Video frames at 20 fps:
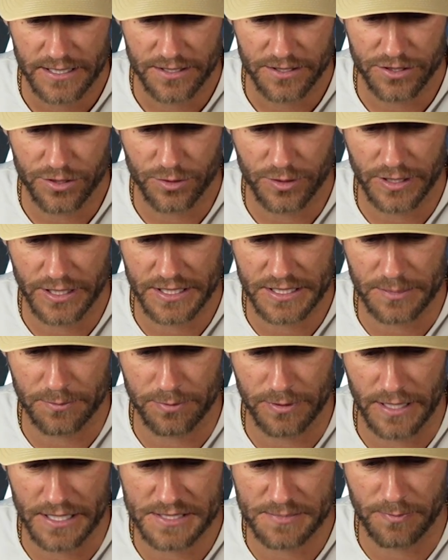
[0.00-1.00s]
You can hit the
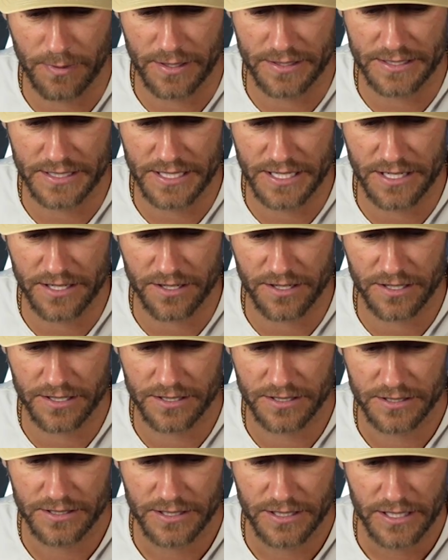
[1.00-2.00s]
plus button here,
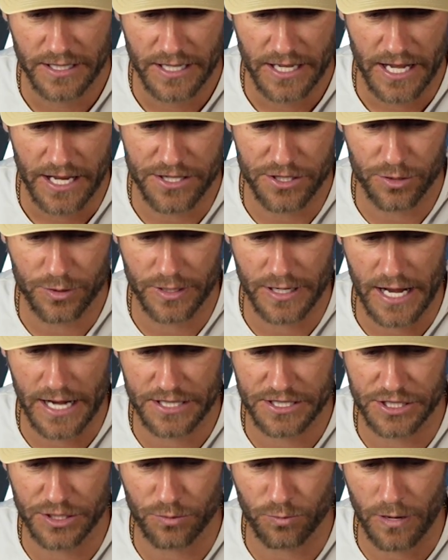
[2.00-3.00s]
and you can
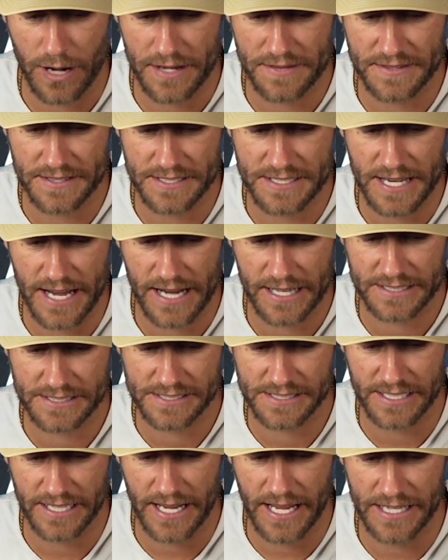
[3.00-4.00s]
actually write the
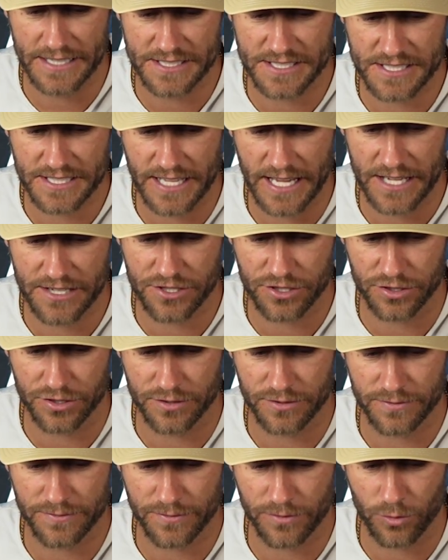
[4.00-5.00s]
text and
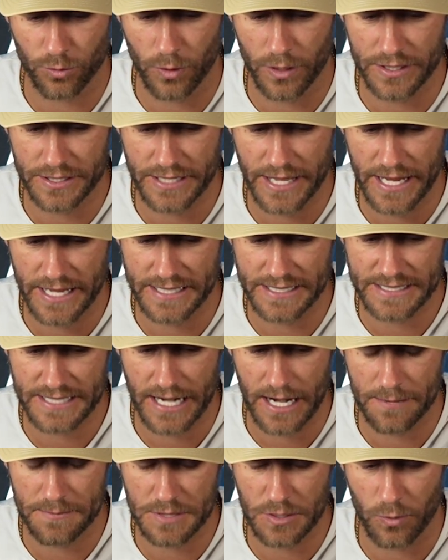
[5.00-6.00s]
schedule for what day and
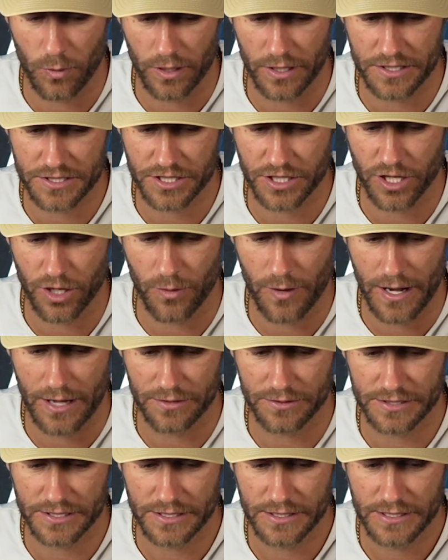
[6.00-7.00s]
time you want it to go
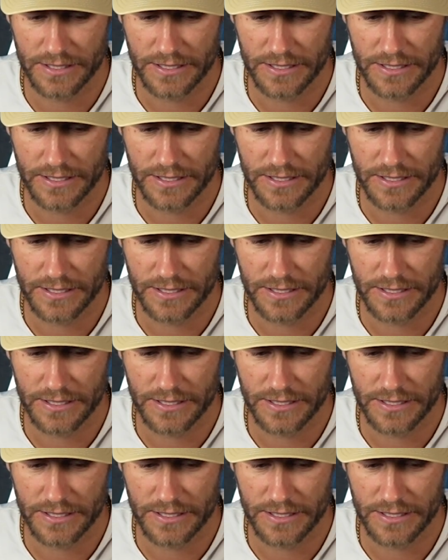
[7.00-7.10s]
out.